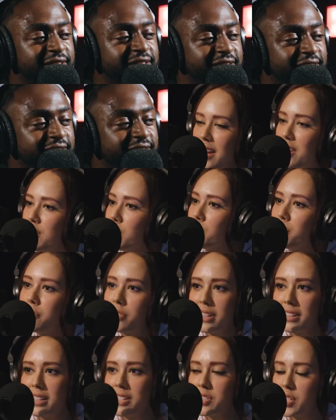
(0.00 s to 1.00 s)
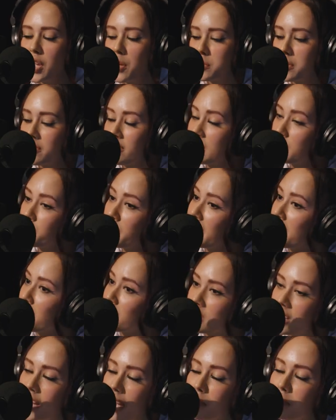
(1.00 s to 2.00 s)
How do you feel in terms of this being
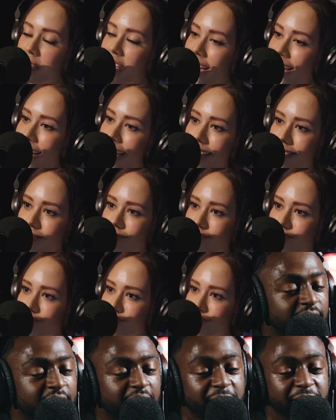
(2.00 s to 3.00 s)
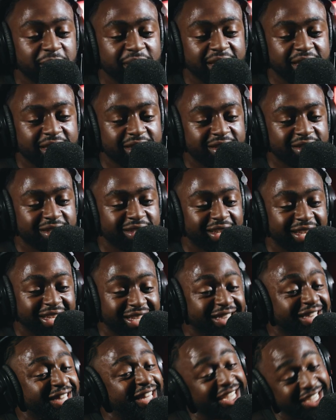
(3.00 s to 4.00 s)
your time to eat? I mean,
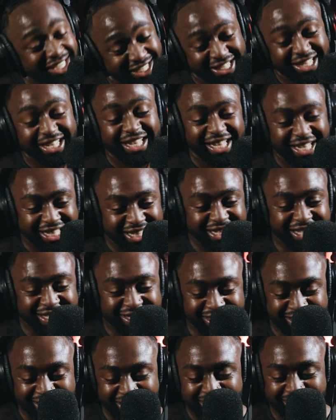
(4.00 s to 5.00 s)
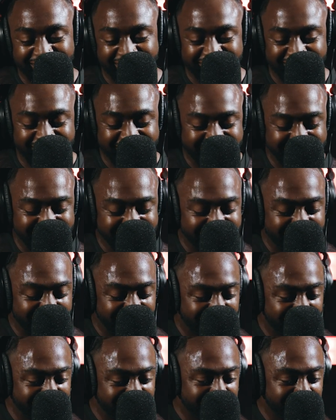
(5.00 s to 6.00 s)
that's it.
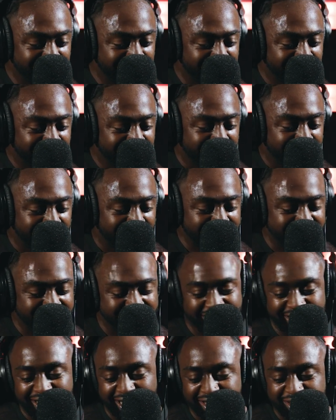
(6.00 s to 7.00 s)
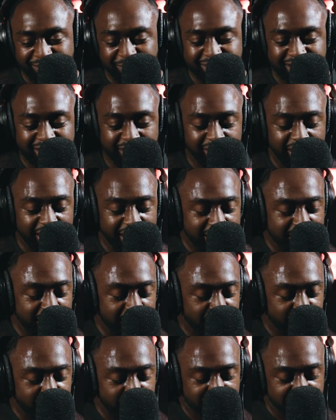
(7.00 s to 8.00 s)
Like, I said that. It's my time to eat
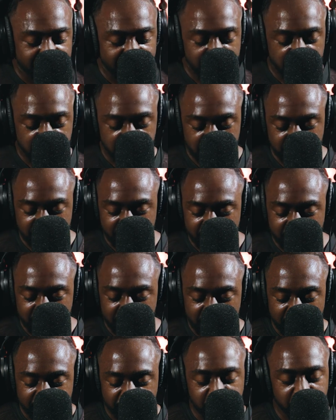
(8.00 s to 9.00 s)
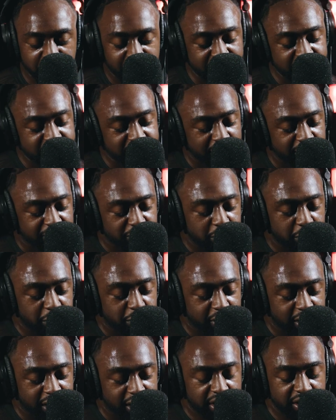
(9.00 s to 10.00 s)
now, and I feel amazing. I feel
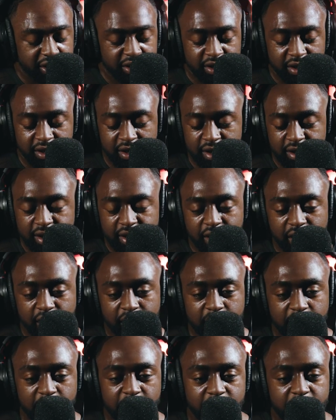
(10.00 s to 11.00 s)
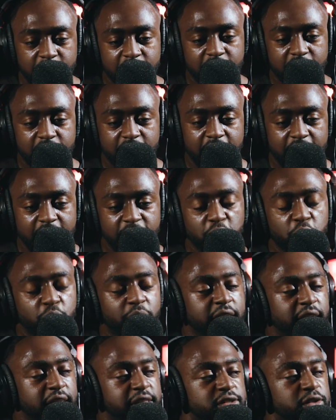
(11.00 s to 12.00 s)
great. I know what
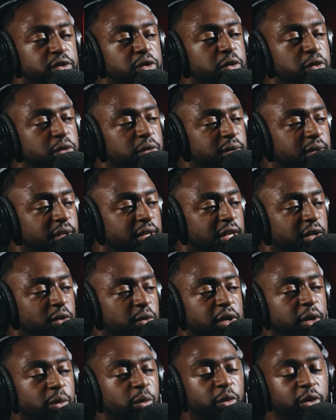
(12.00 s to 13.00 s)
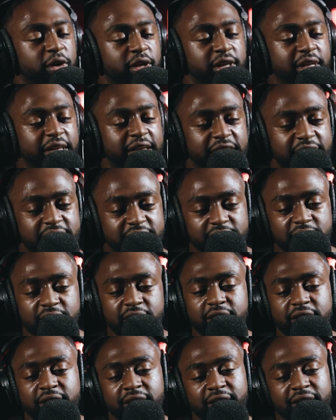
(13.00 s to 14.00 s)
I need to do. I know what I want, and
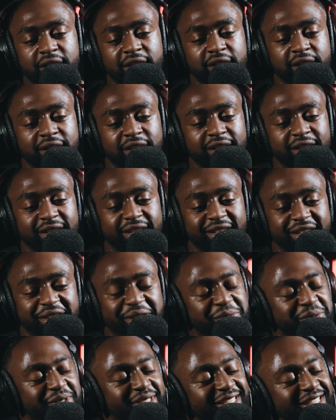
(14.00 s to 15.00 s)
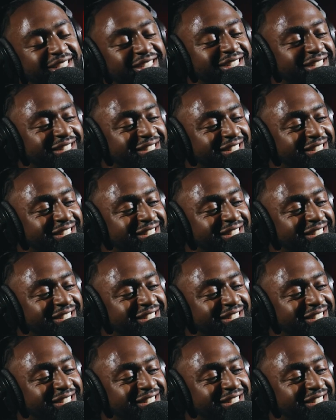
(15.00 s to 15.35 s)
yeah, I'm just here.